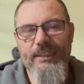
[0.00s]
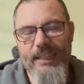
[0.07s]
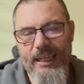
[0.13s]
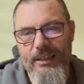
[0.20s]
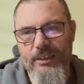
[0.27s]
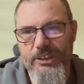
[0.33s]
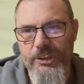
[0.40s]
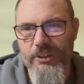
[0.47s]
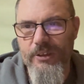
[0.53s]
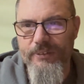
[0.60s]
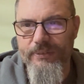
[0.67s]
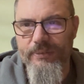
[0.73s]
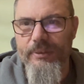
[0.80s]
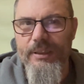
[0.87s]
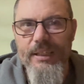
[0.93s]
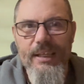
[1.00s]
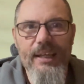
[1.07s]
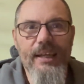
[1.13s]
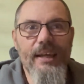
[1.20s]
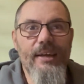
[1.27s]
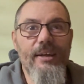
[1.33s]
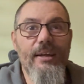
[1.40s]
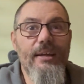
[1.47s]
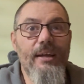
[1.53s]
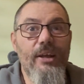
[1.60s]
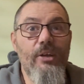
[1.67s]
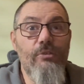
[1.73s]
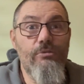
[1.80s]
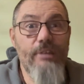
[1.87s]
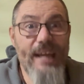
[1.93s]
kind of stuff.
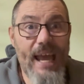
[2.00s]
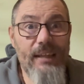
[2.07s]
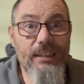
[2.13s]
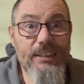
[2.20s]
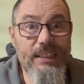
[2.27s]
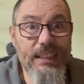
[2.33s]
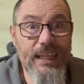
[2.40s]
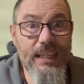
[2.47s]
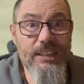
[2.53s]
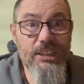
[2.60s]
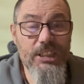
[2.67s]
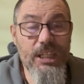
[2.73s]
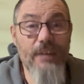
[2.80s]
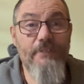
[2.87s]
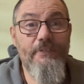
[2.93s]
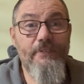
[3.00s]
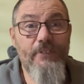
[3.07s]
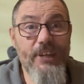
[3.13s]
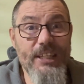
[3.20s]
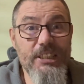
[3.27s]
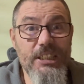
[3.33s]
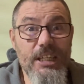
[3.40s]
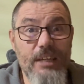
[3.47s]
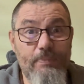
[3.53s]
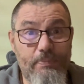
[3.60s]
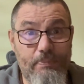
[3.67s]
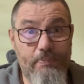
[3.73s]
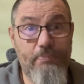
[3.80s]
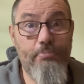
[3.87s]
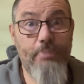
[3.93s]
Reality is you're freezing your
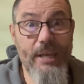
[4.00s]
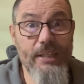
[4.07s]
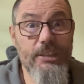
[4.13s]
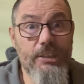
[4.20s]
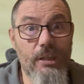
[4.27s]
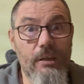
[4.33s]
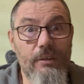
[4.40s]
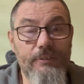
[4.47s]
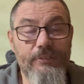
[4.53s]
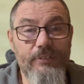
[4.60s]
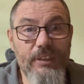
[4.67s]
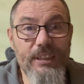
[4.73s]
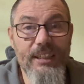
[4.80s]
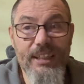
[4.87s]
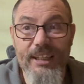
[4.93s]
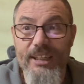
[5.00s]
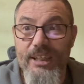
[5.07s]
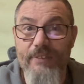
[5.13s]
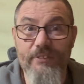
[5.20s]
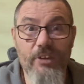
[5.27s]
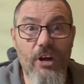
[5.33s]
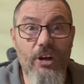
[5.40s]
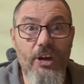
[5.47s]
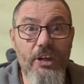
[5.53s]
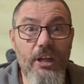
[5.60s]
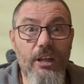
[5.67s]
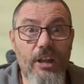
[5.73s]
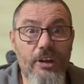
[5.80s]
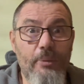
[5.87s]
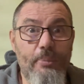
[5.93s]
bits off. You've not got
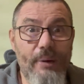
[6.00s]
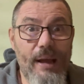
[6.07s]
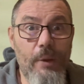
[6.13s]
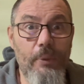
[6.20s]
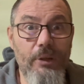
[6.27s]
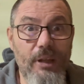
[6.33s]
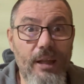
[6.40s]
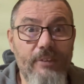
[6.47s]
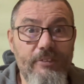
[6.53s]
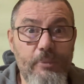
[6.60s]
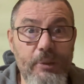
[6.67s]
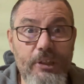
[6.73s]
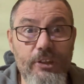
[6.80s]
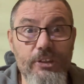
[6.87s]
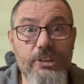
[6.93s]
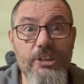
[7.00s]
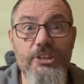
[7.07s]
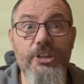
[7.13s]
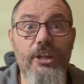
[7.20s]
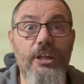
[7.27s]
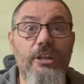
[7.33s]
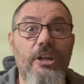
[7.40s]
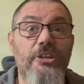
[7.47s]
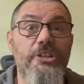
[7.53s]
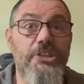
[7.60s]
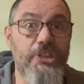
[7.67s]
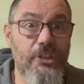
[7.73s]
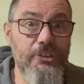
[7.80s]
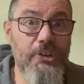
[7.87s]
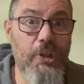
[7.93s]
a lot of power left because there's not a lot of
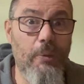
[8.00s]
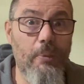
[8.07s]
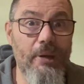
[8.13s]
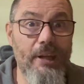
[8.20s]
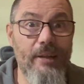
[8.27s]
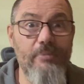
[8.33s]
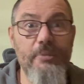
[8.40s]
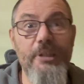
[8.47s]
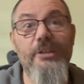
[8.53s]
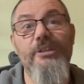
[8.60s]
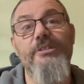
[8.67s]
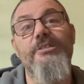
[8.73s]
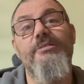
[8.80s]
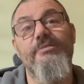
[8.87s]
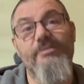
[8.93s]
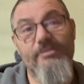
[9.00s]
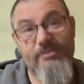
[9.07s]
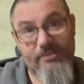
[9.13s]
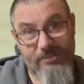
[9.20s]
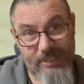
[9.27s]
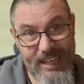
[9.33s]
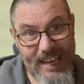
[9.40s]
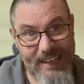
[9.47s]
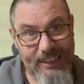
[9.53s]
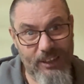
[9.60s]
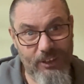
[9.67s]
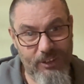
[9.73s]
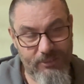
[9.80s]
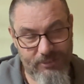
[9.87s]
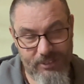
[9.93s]
sun coming in because the
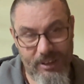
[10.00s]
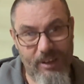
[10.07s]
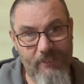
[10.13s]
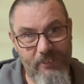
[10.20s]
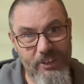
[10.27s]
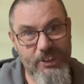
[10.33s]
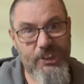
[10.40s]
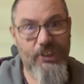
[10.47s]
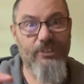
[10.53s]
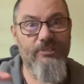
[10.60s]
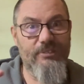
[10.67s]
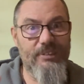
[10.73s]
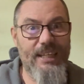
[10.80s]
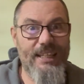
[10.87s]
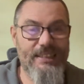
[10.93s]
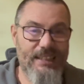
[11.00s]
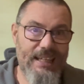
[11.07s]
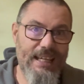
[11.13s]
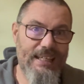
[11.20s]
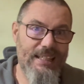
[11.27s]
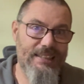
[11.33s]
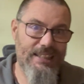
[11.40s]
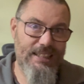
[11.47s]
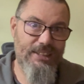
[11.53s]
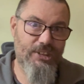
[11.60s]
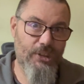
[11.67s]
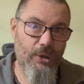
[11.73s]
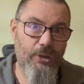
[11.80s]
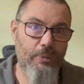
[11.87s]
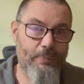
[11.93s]
angle of the sun isn't getting to your
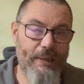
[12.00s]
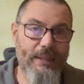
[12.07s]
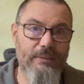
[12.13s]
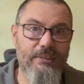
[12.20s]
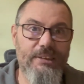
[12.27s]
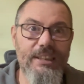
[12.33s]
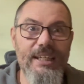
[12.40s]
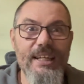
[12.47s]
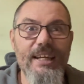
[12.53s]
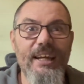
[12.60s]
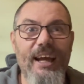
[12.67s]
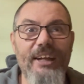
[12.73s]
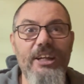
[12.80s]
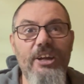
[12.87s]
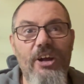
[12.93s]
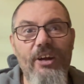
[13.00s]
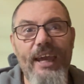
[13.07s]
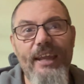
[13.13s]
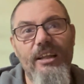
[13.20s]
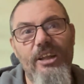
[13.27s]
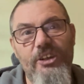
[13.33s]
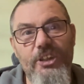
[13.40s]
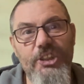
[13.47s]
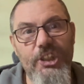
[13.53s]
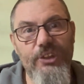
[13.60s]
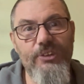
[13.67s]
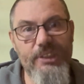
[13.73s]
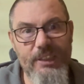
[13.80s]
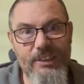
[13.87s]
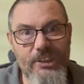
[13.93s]
solar panels and you're not getting a lot of
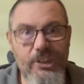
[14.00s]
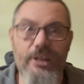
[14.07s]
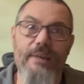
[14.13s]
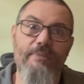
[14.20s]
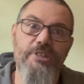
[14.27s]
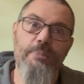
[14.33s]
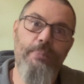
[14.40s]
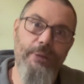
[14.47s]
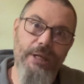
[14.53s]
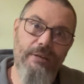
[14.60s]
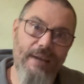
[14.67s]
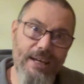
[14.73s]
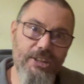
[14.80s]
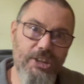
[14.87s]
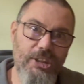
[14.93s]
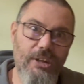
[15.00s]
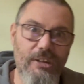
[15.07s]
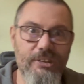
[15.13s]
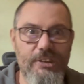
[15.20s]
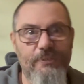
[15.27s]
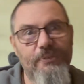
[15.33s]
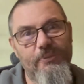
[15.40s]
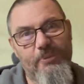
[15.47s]
juice in, so you're having to put your engine on to